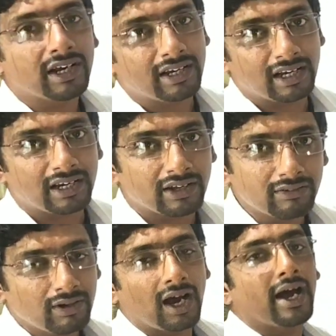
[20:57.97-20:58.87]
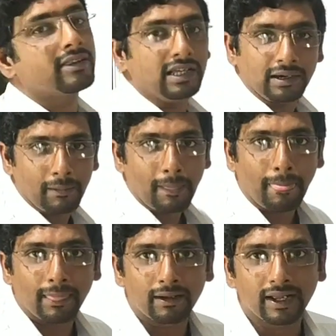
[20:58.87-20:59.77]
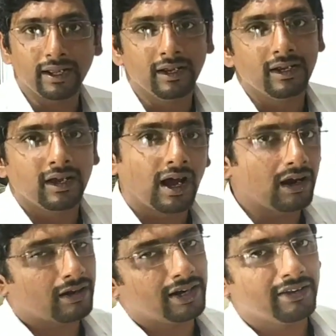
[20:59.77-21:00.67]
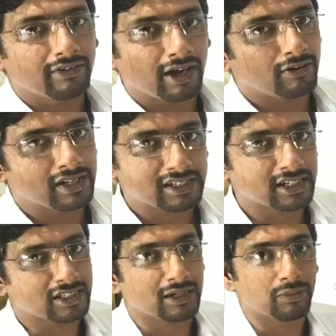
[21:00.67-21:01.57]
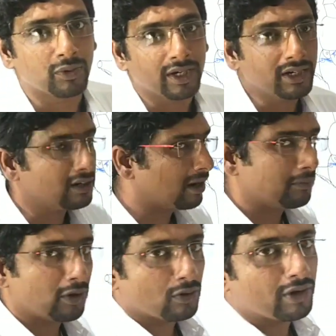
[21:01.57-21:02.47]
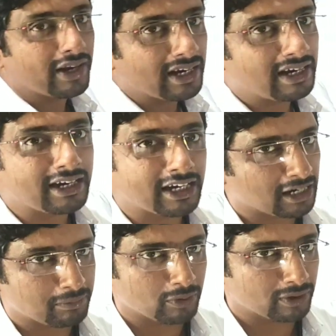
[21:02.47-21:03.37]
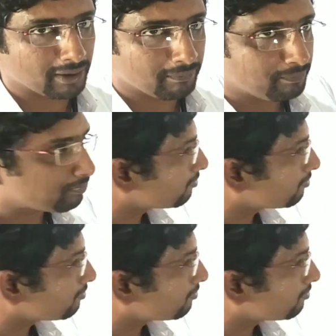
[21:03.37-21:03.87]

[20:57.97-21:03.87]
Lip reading: cranial nerve are there. Okay, already we have discussed about it. I am not going in detail about that.